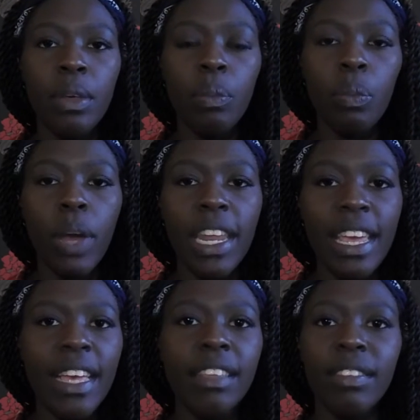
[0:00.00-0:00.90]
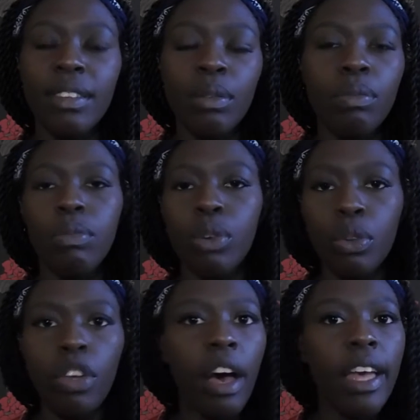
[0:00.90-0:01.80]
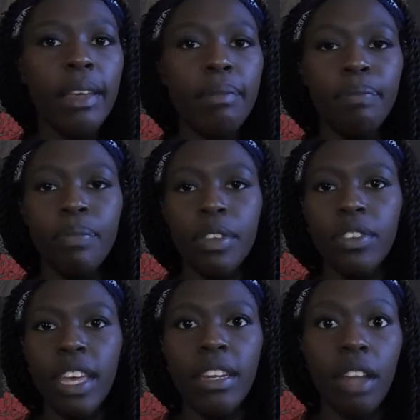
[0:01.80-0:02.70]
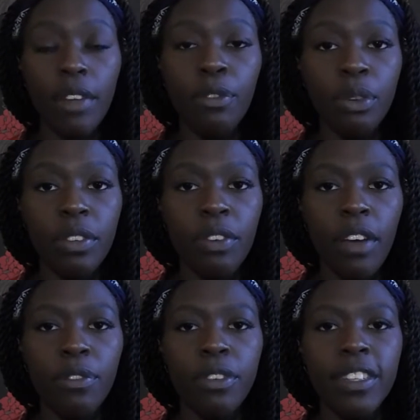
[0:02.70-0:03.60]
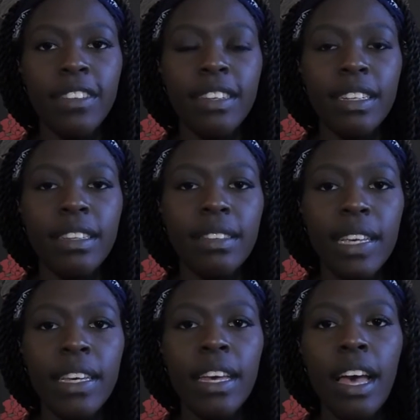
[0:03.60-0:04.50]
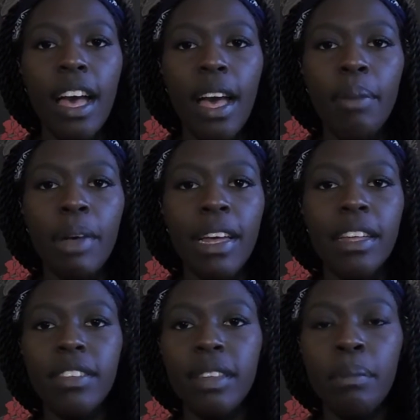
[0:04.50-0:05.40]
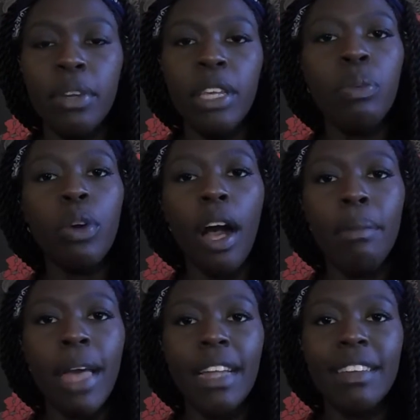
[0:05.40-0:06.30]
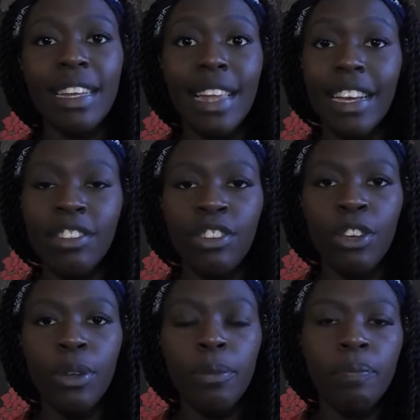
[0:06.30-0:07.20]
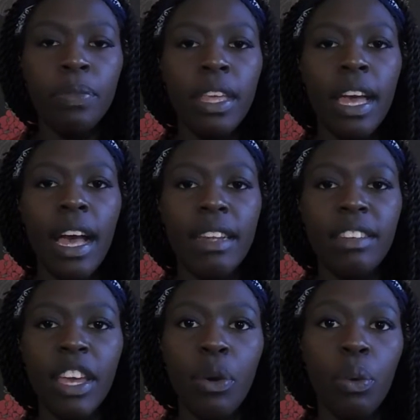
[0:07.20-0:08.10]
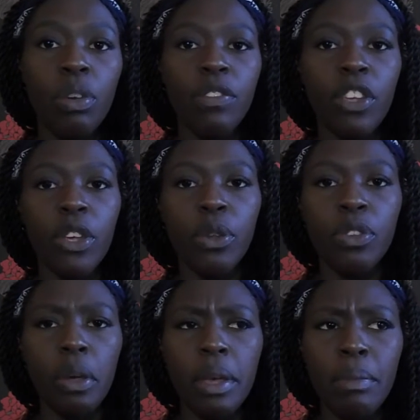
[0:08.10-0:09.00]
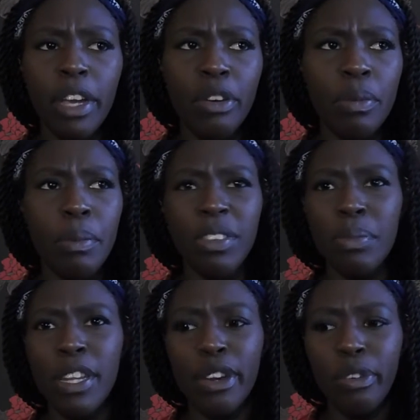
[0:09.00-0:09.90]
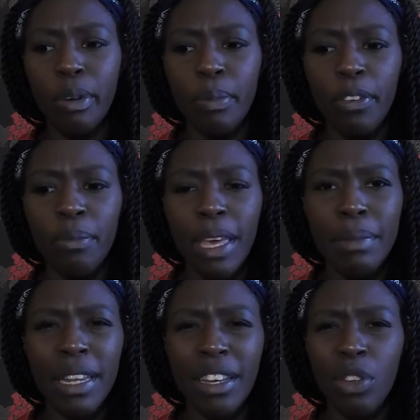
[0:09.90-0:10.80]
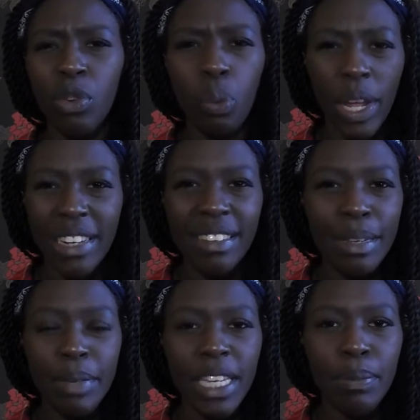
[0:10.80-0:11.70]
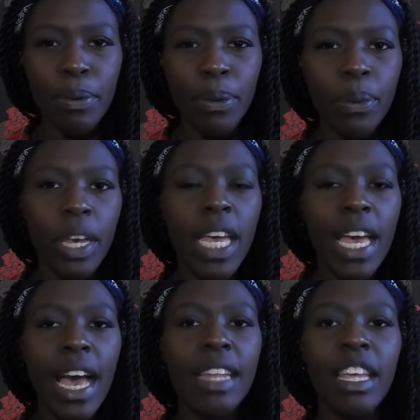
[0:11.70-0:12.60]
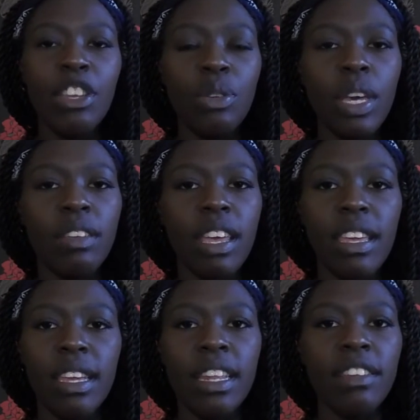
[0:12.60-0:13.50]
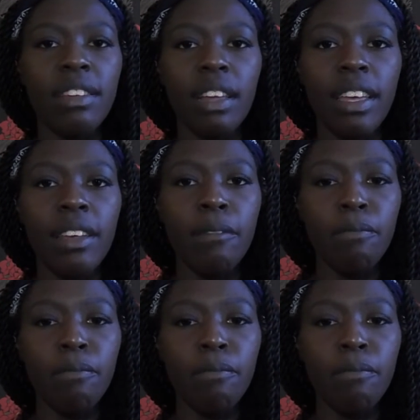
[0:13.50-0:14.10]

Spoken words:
when it hits your time, say 9:45 for instance, somebody will come and collect you and take all of you. So in my group it must have been a group of maybe like 20 people, and then you get taken into like